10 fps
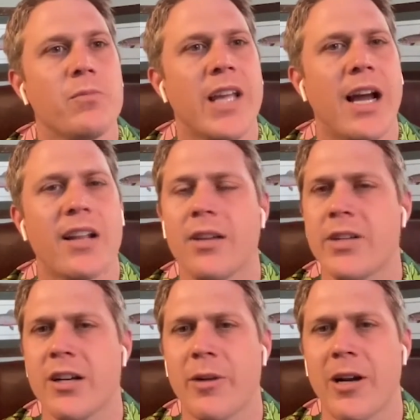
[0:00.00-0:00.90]
Yeah, I'd love to
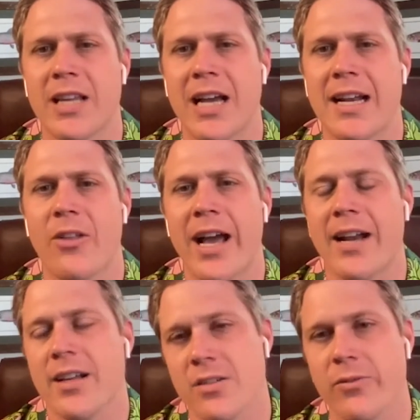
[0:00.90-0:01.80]
hear about that, how that
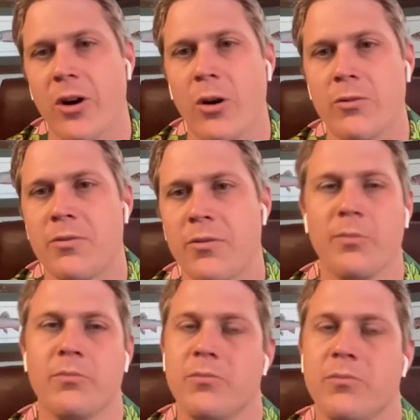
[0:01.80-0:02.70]
has evolved from when